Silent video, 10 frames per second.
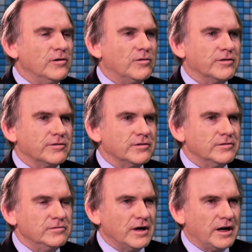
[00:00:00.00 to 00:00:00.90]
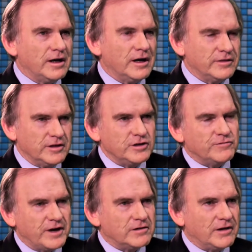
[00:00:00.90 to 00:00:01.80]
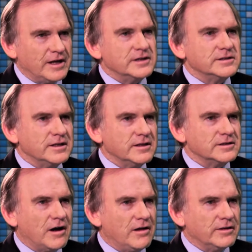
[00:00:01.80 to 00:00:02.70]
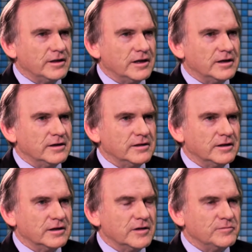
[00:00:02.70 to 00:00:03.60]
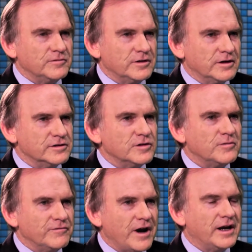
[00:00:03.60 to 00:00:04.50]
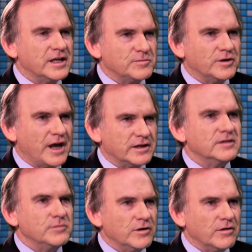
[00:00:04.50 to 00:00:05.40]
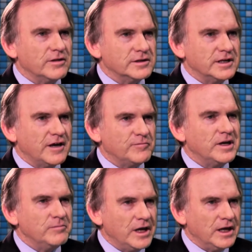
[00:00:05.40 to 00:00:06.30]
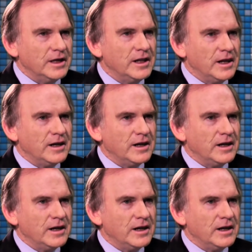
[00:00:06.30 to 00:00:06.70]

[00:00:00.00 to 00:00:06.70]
or through uh, the new federal agency that's called uh, the Com Consumer Finance Protection Bureau, the CFPB. that's right.